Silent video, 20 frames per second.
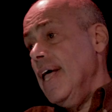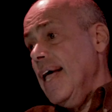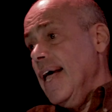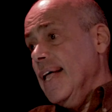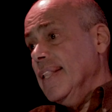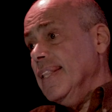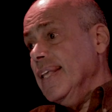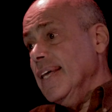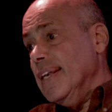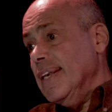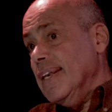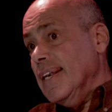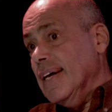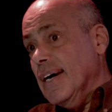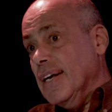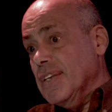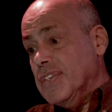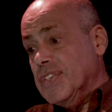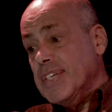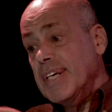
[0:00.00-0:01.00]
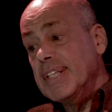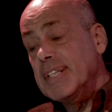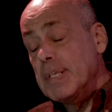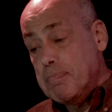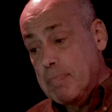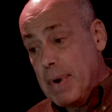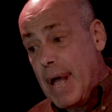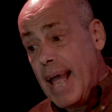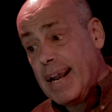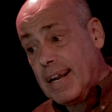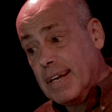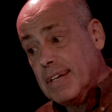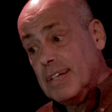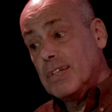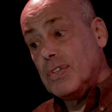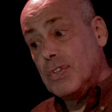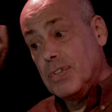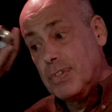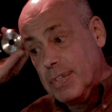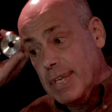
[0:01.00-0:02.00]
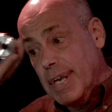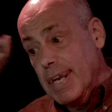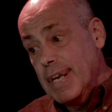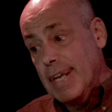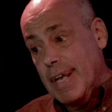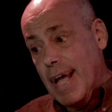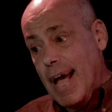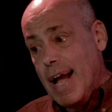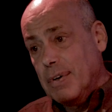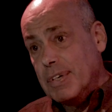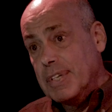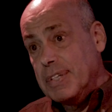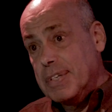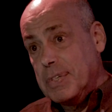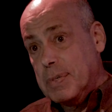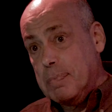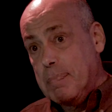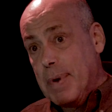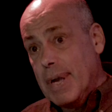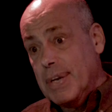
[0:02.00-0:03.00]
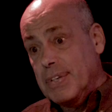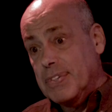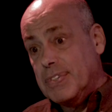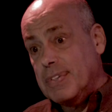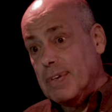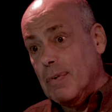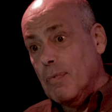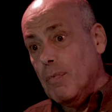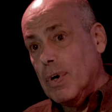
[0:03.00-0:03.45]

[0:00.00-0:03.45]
and then uh, send it back out into space